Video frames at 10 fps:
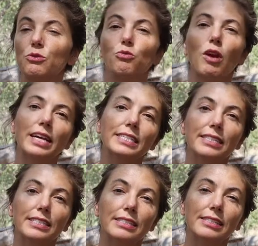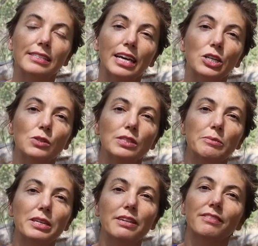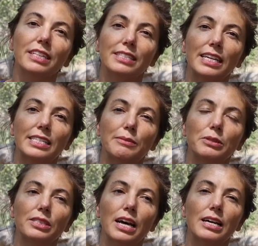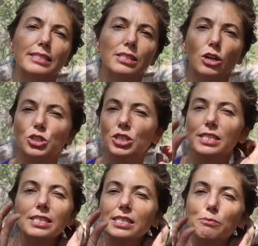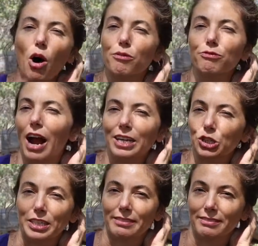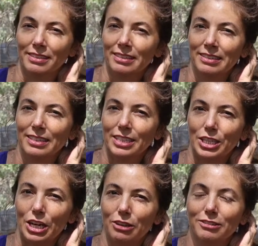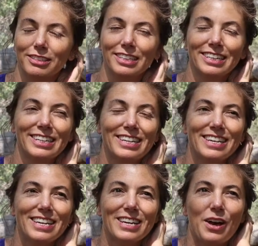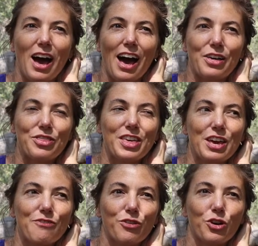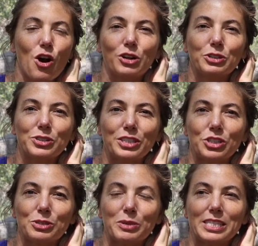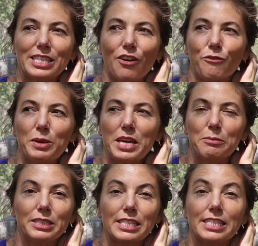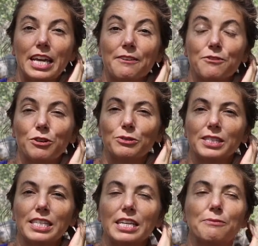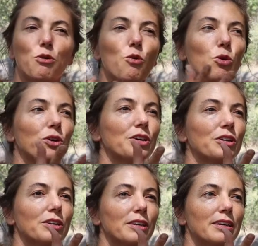and rices that used to be even accessible to us are just a small fraction, you know. I think for gardeners such as myself, being able to save your own seed or to